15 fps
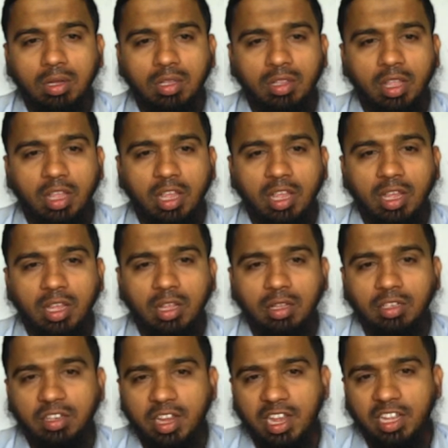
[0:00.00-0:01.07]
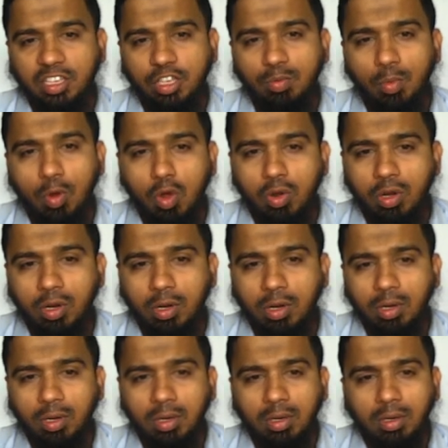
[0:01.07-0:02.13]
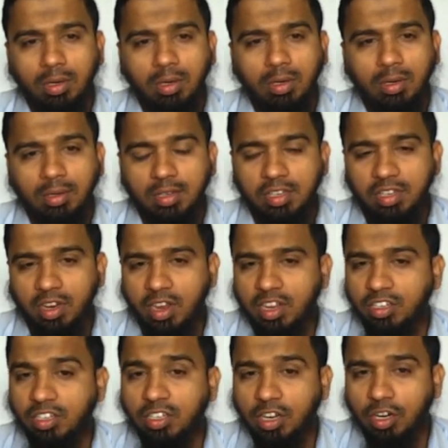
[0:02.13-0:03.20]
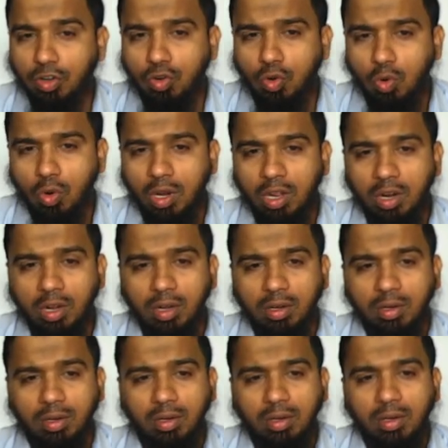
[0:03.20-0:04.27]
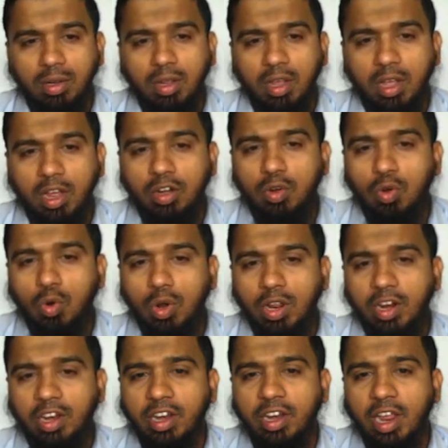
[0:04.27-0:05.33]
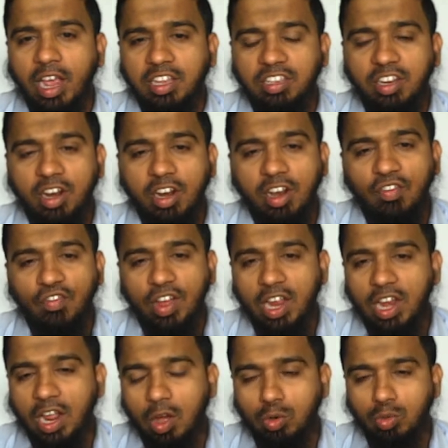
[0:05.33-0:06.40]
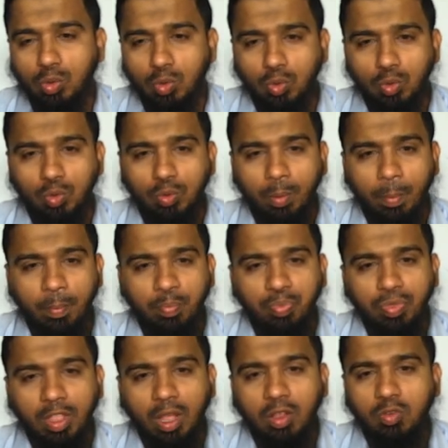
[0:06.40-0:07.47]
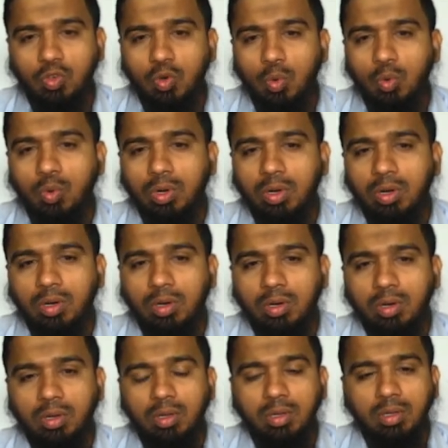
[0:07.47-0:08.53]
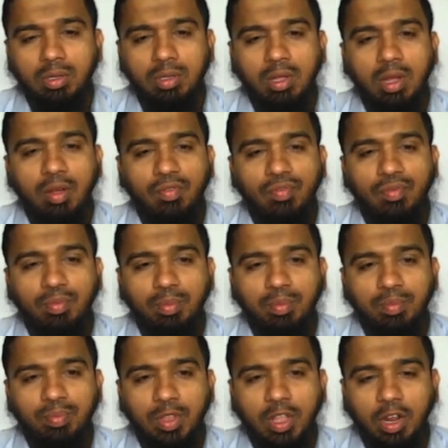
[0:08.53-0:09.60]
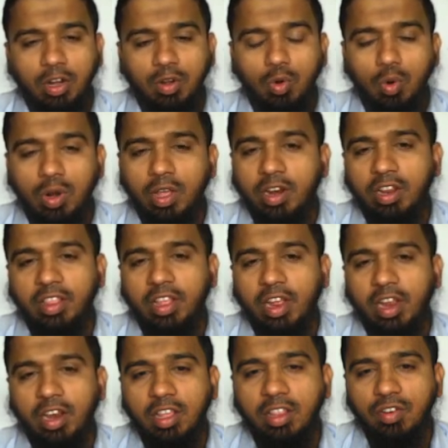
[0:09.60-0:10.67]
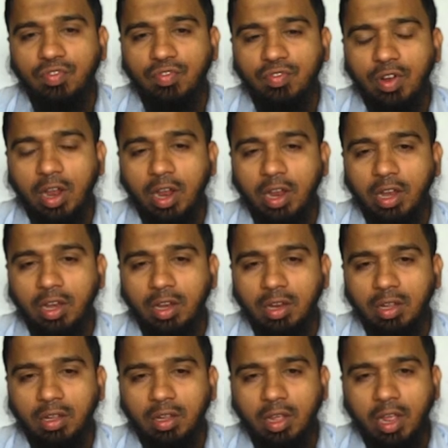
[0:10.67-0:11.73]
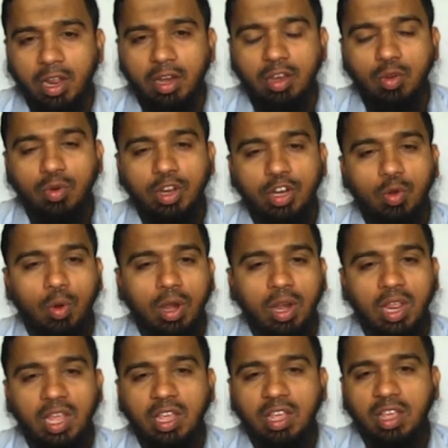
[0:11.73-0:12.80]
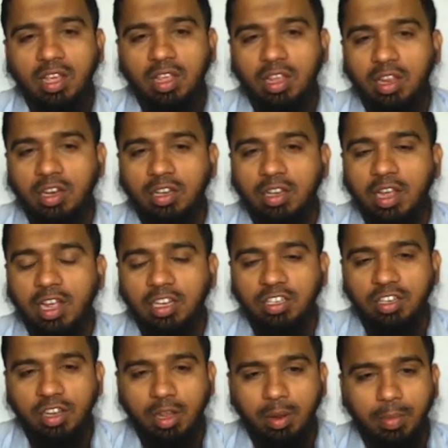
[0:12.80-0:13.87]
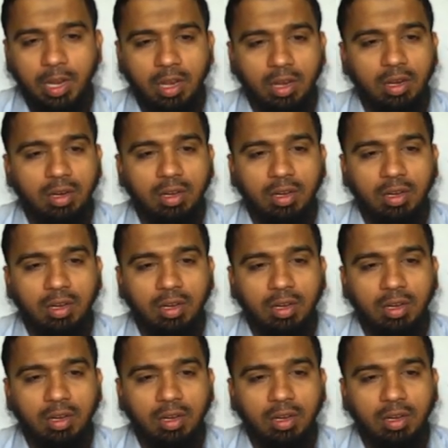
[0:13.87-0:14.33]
the JS module, JS controller in external file, how to store the controller in the another file, and you need to link in the HTML.